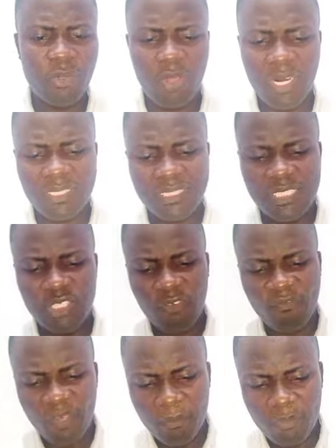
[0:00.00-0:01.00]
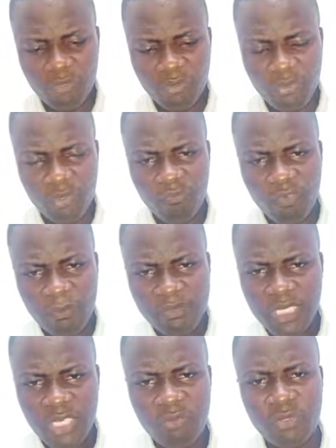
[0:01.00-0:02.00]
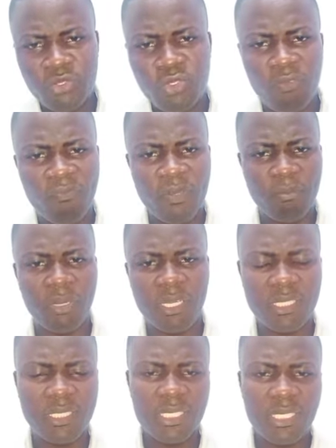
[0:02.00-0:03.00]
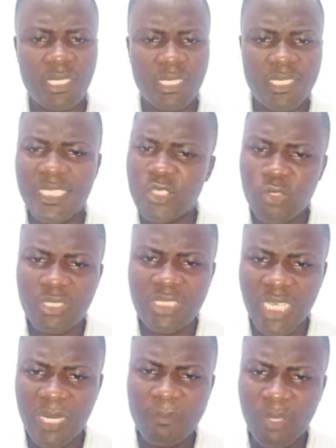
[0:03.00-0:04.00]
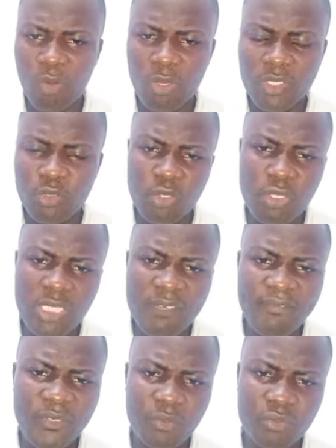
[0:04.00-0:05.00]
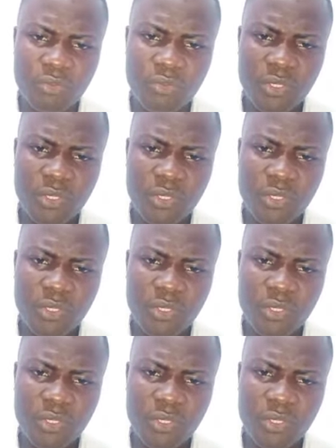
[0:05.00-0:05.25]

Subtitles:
God has seen your family through from January to November. This is not a time that God is going to leave you.